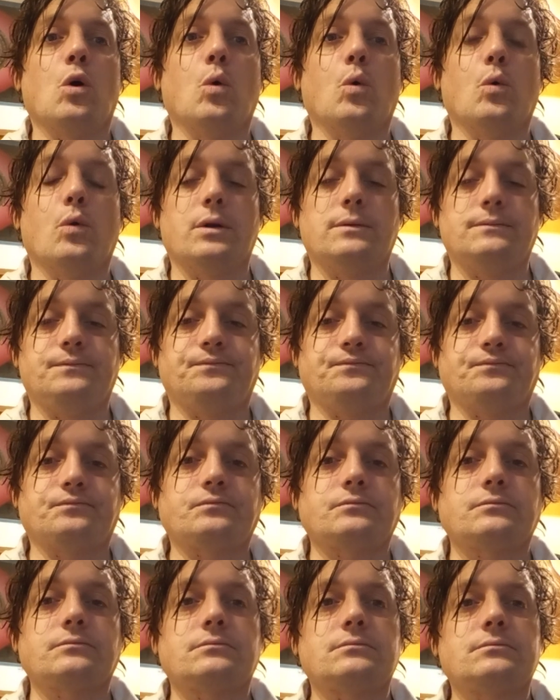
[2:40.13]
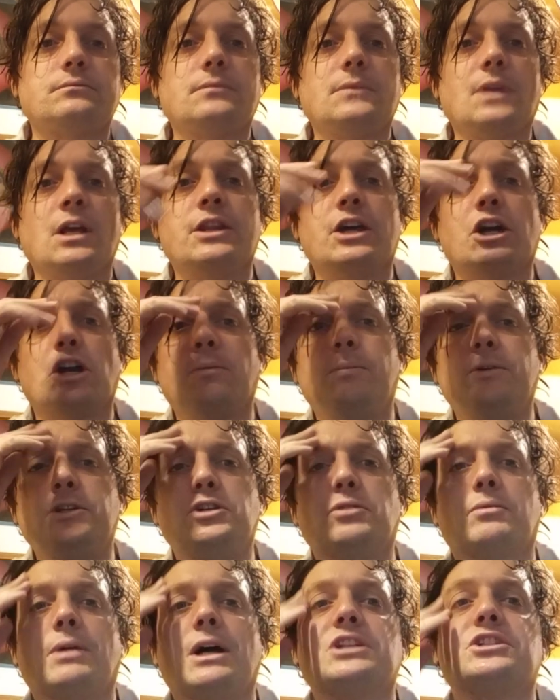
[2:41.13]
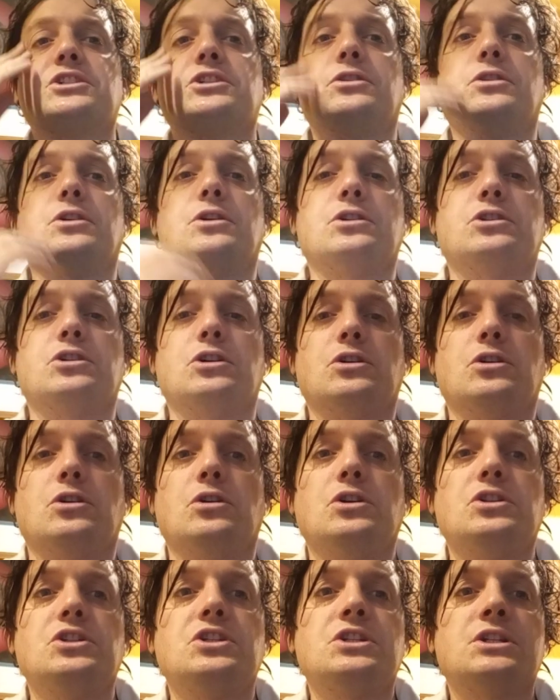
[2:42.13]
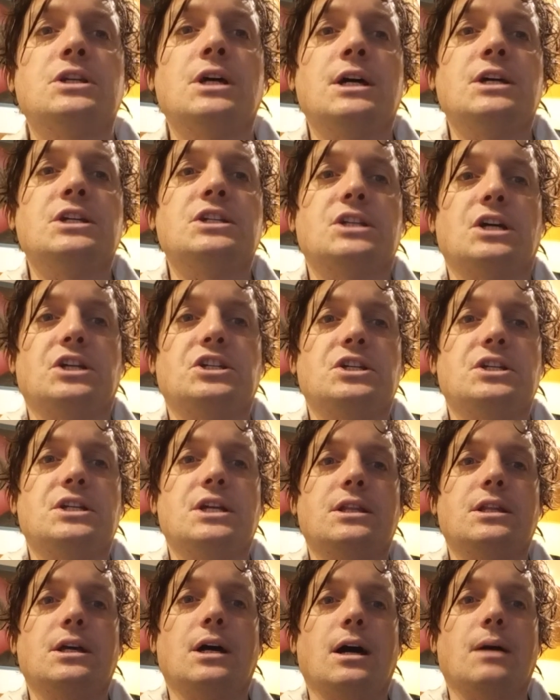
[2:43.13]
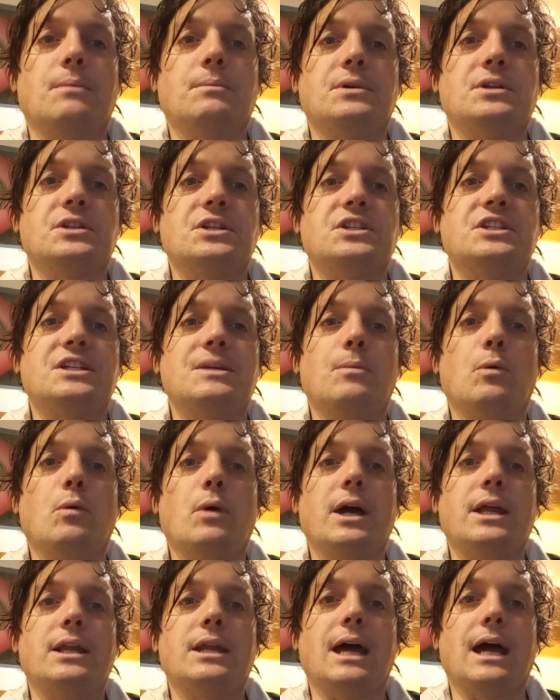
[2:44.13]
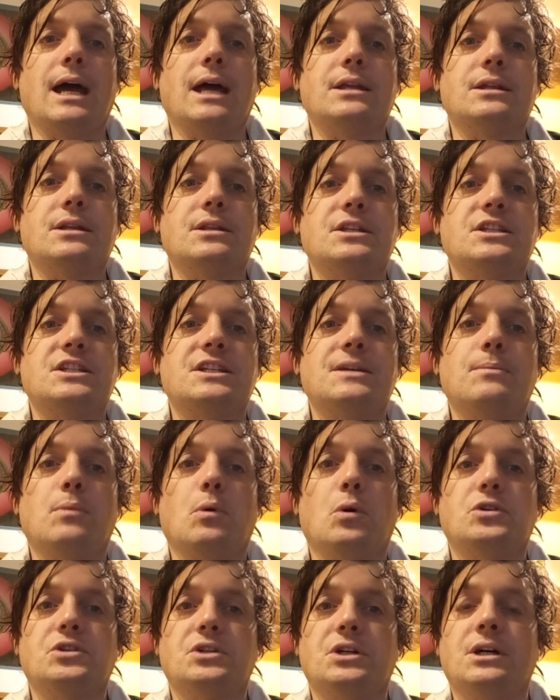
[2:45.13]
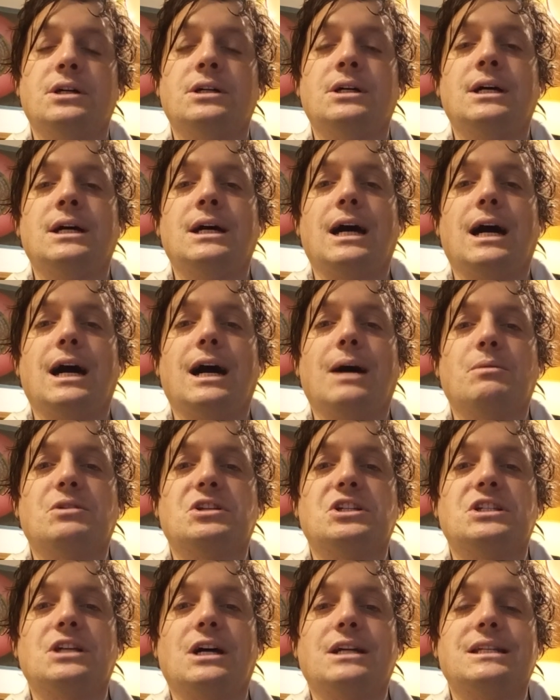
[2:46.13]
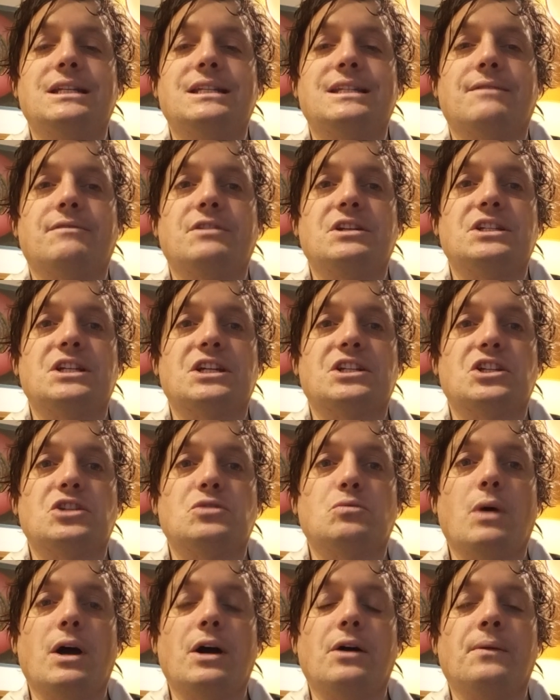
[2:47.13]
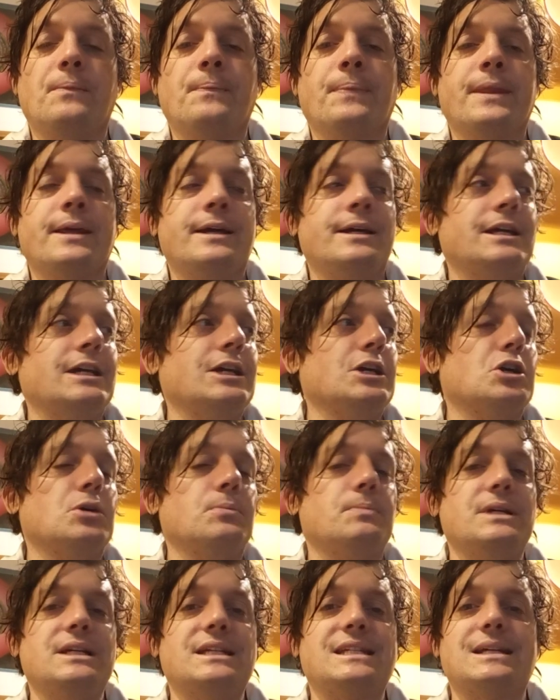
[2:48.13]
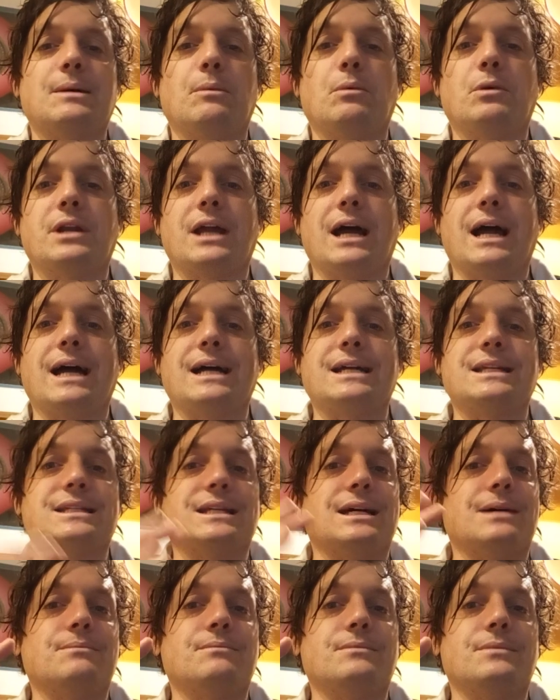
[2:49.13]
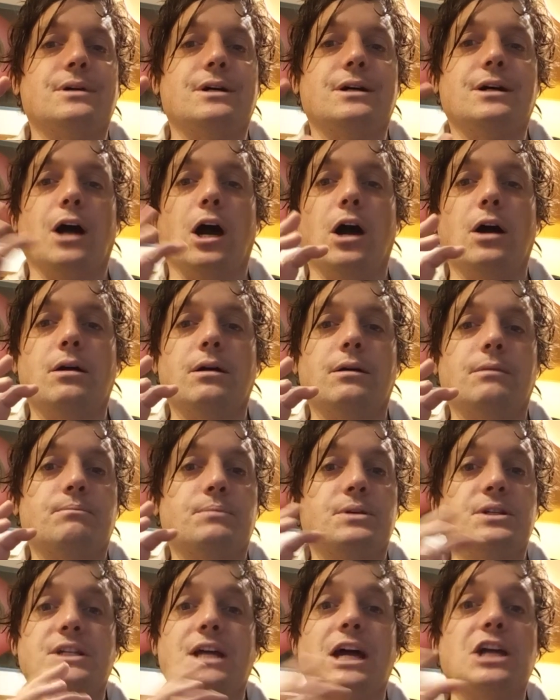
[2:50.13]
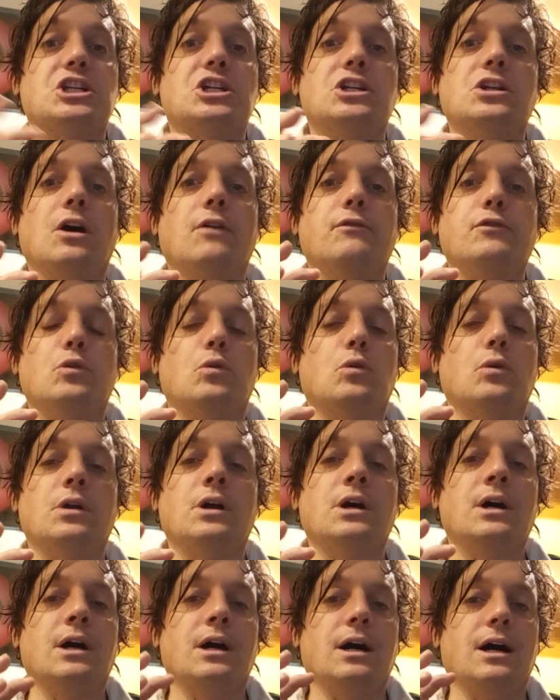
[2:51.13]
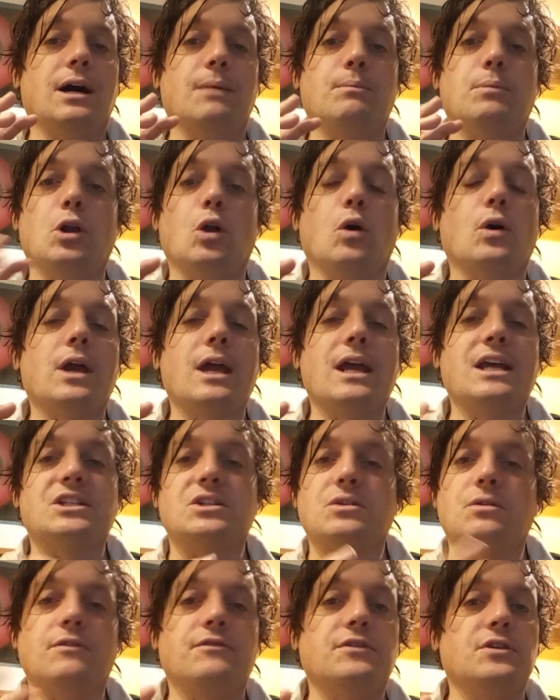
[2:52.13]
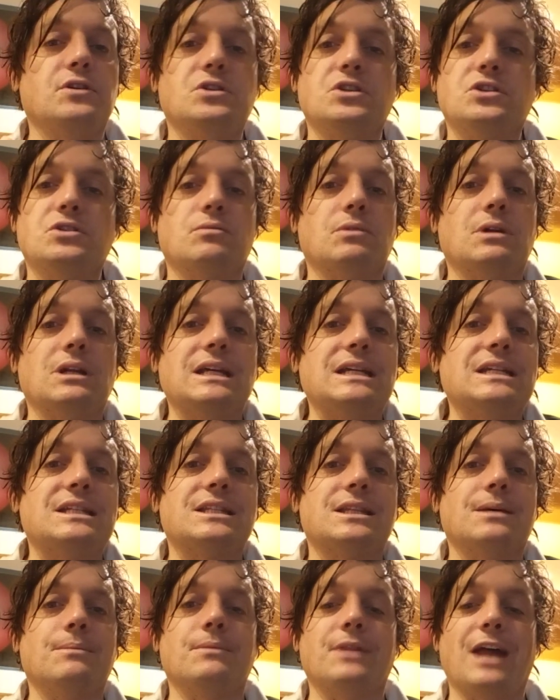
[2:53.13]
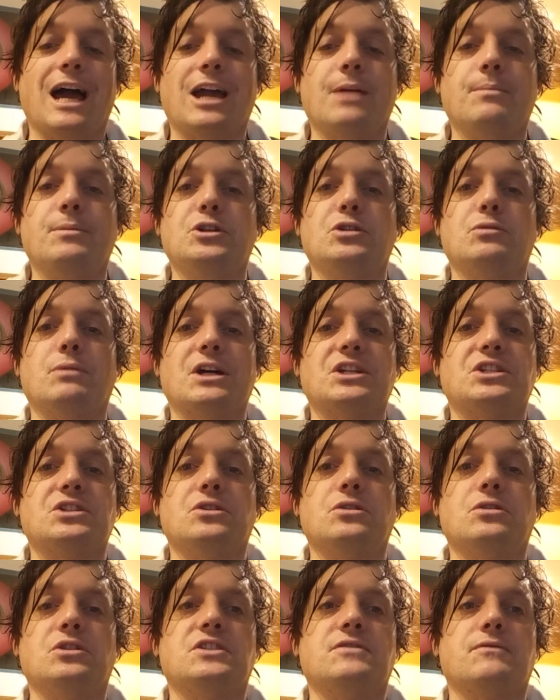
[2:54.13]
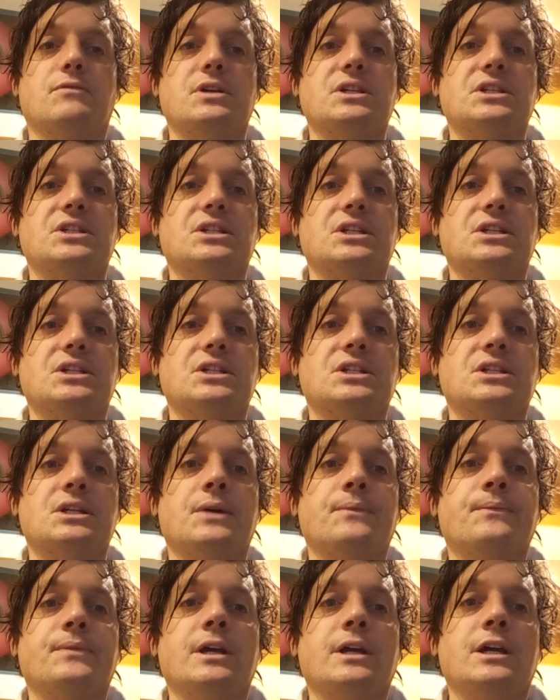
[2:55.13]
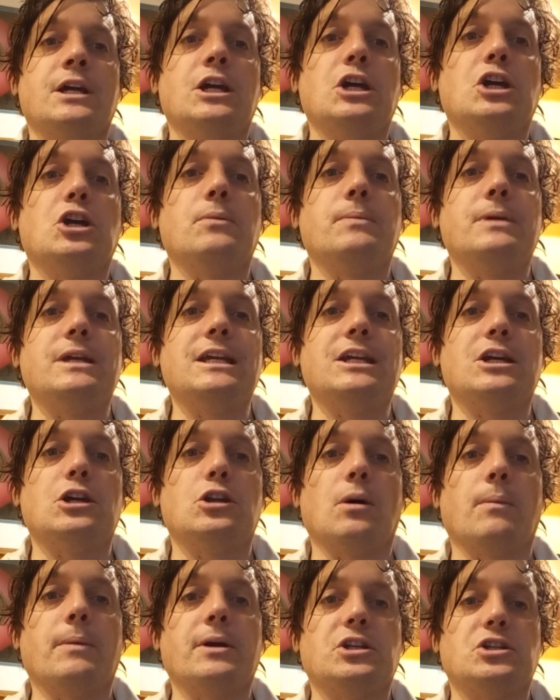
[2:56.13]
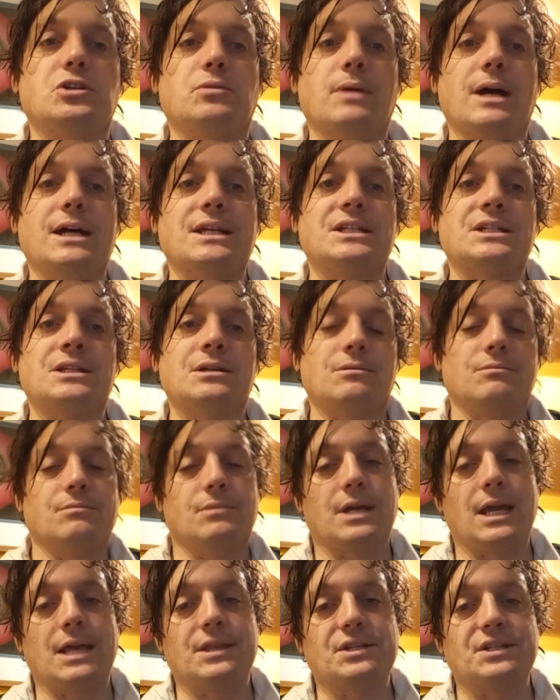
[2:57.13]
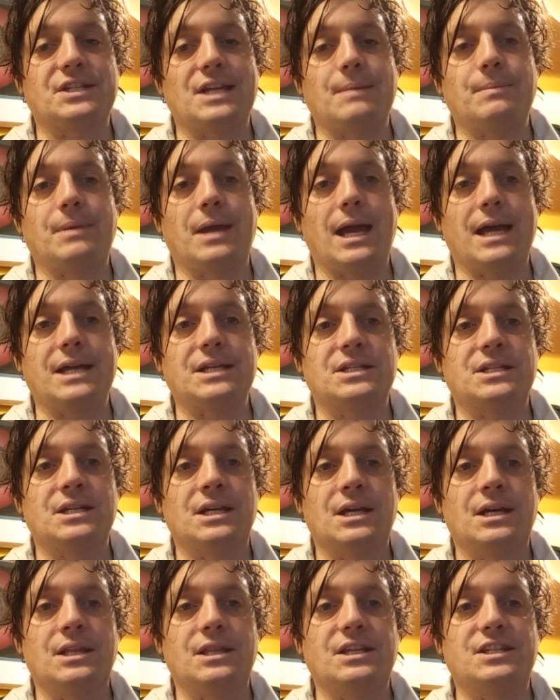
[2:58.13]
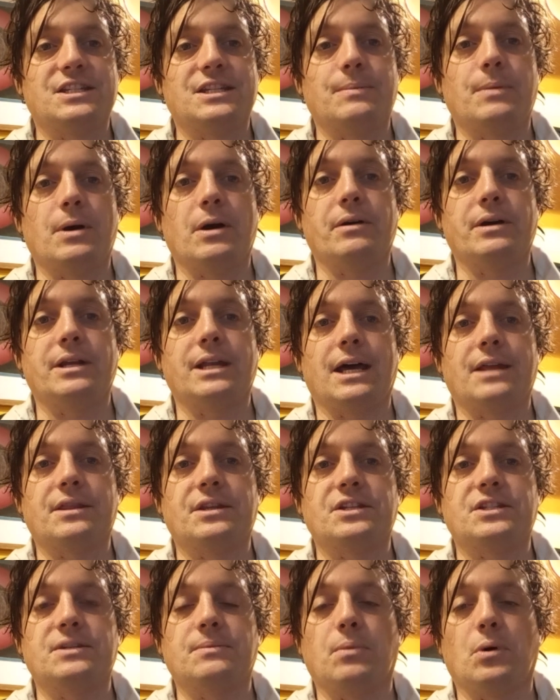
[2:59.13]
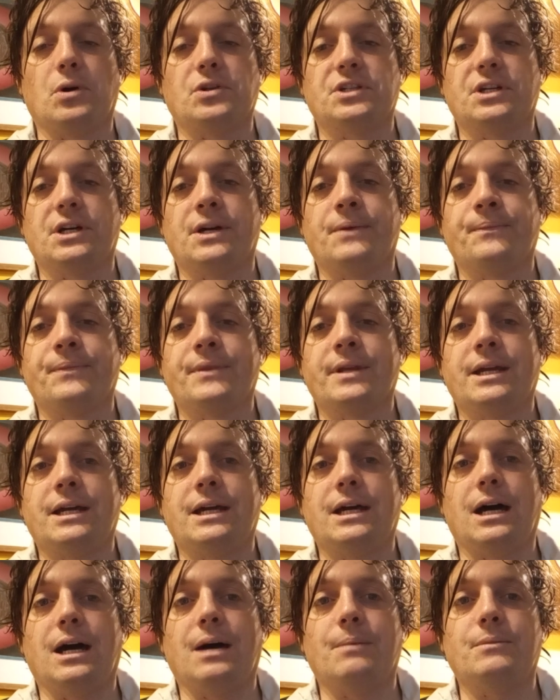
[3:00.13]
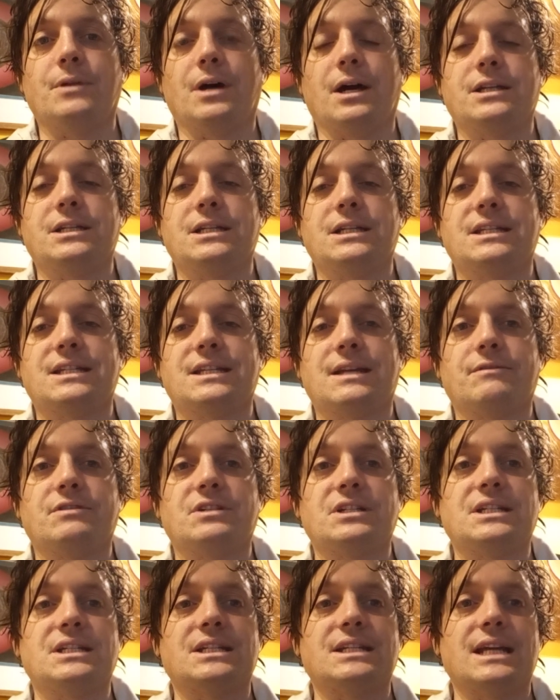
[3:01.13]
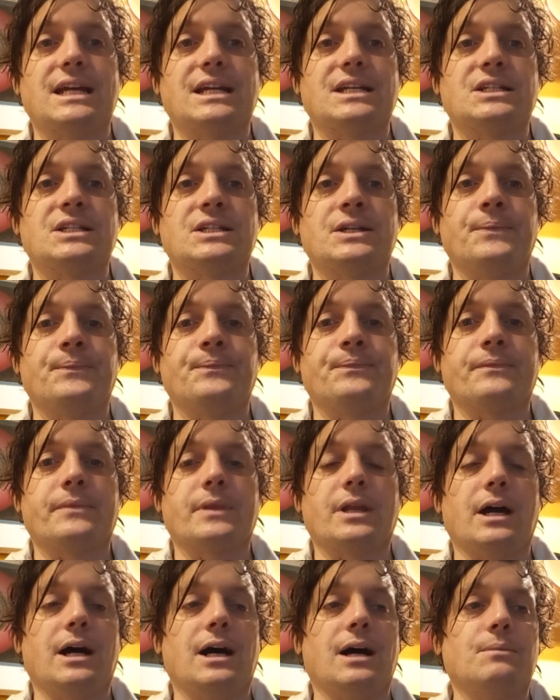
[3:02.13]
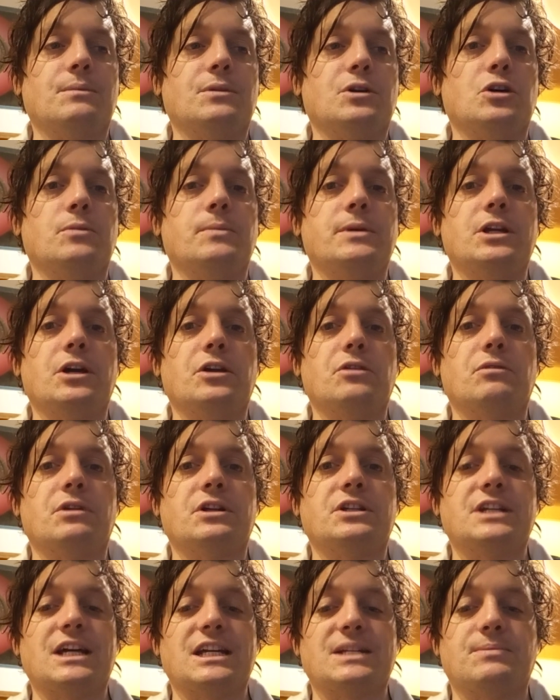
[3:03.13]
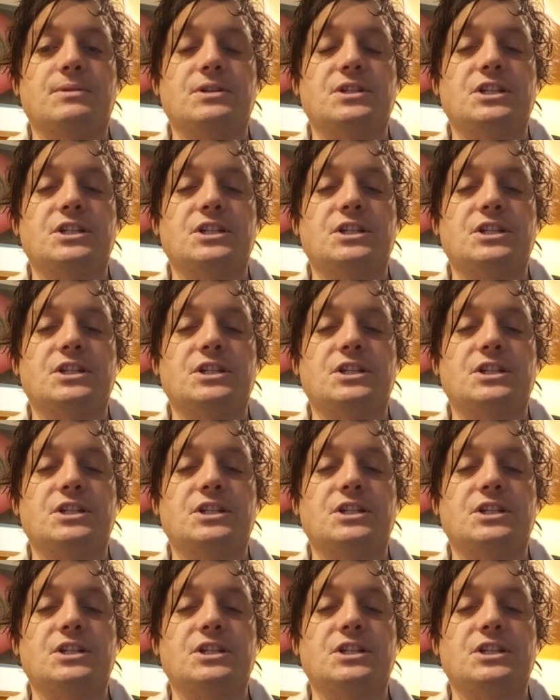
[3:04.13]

Or there could be duress to goods, such as in the Ciboen and the Ciborta, which is 1976 as well. It could be someone has possession of your belongings and refuses to release them. That could be duress to goods, for instance. It could be economic duress, again the same case, the Ciboen and the Ciborta, 1976. It could be, you're in a desperate